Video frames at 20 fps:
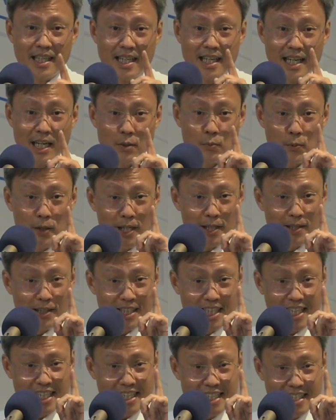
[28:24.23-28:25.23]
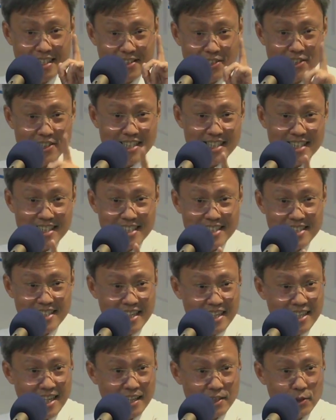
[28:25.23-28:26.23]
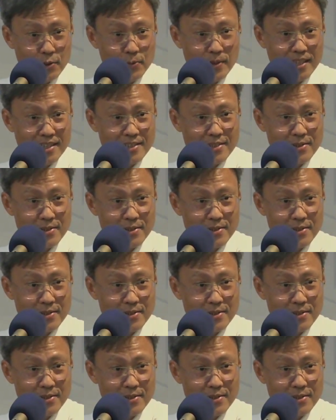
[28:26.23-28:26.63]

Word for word: And we're going to hear Jesus say that to us